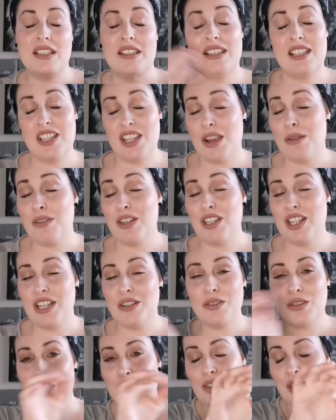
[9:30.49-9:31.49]
the shower
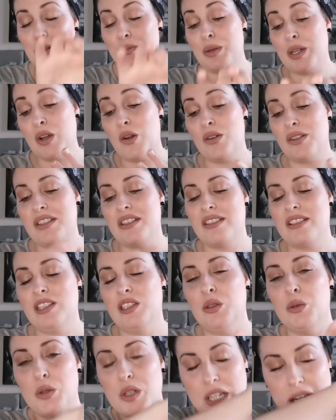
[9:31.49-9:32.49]
gels on you, because it's a
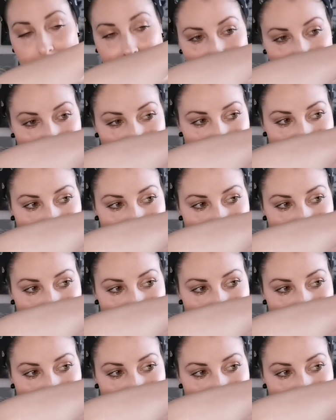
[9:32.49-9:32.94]
lotion.